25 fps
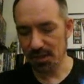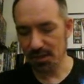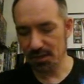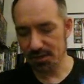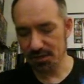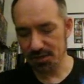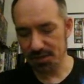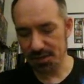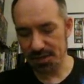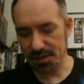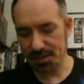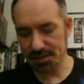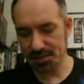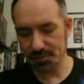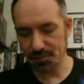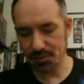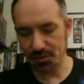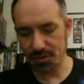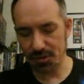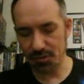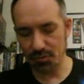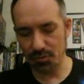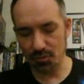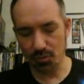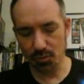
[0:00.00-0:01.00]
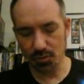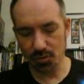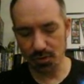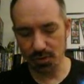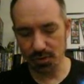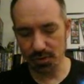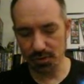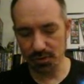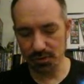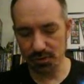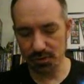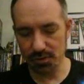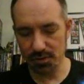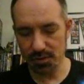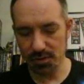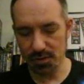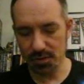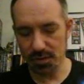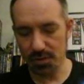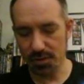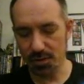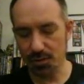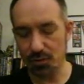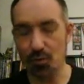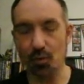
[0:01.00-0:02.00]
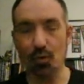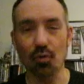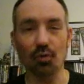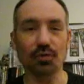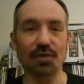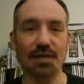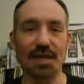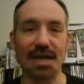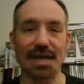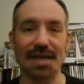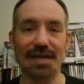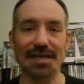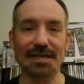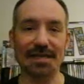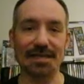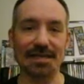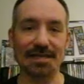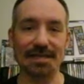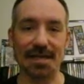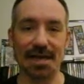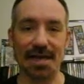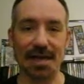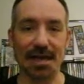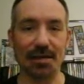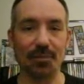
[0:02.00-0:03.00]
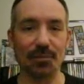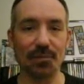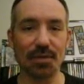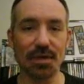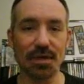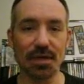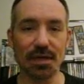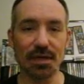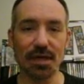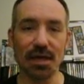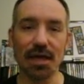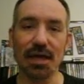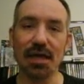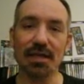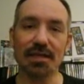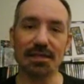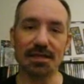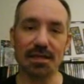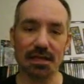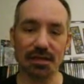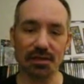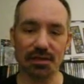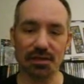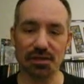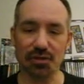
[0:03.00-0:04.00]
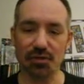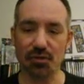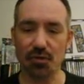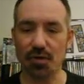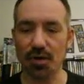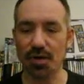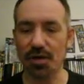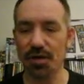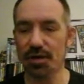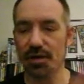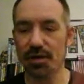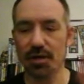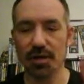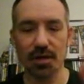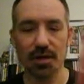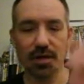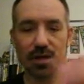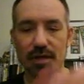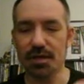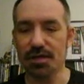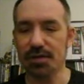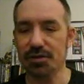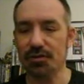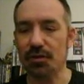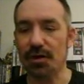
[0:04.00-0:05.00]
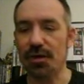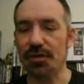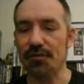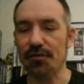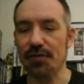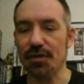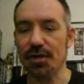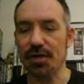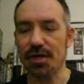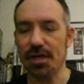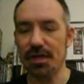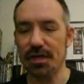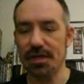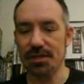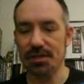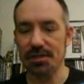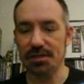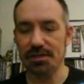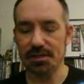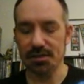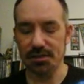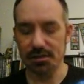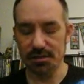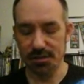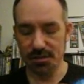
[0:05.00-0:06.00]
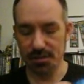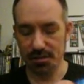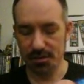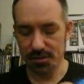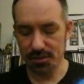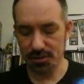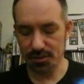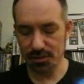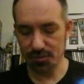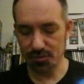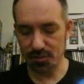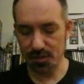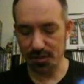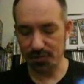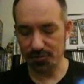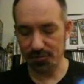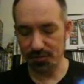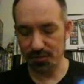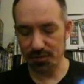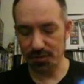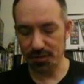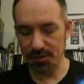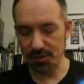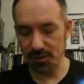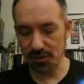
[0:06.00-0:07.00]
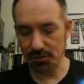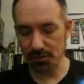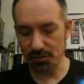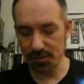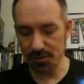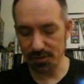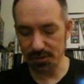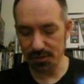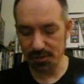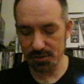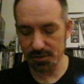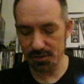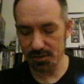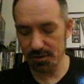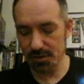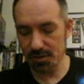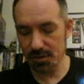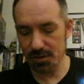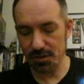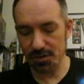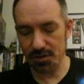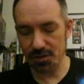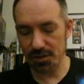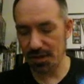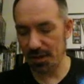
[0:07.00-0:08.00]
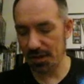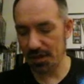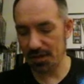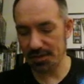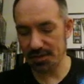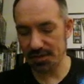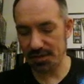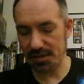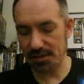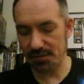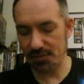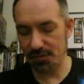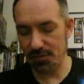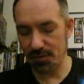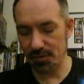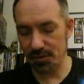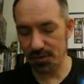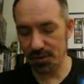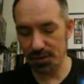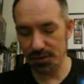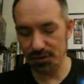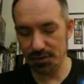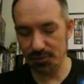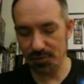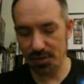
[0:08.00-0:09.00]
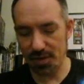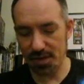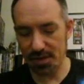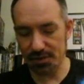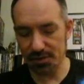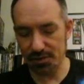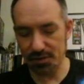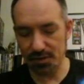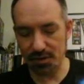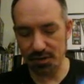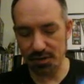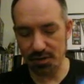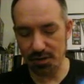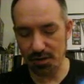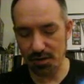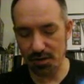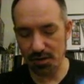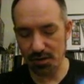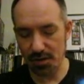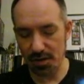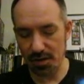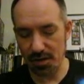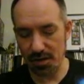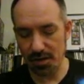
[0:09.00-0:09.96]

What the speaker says: So that's pretty cool. You roll 9 at a time and tell a story. It's great for kids. It's great for adults. Like I said, if you're a dungeon master and you